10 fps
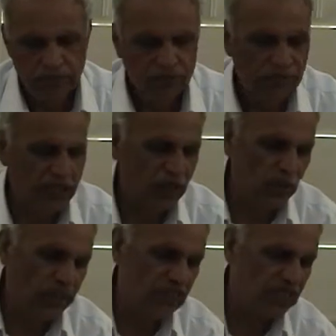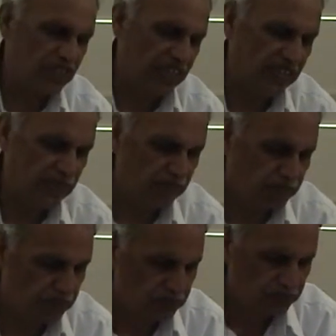the lowest state.
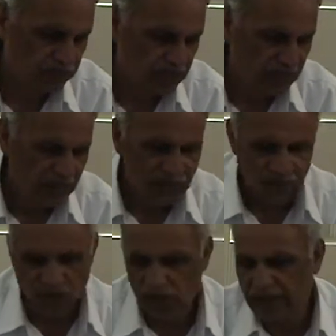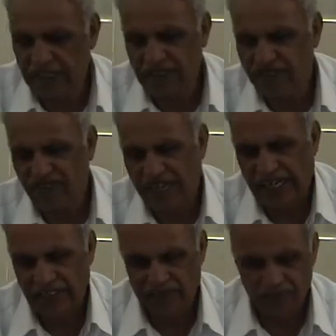So we can
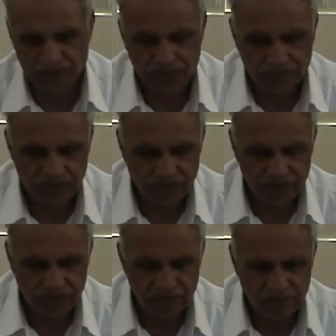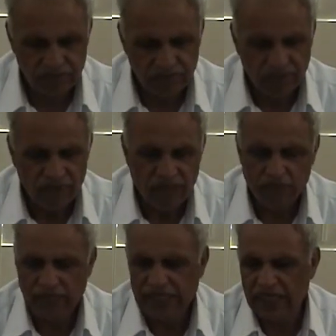define the
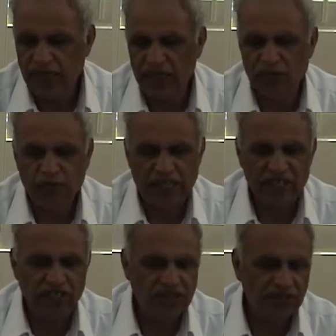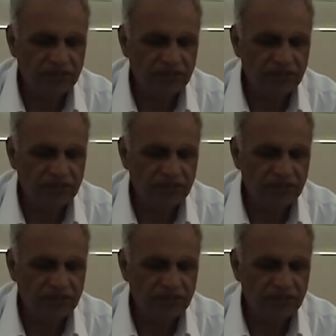material which brings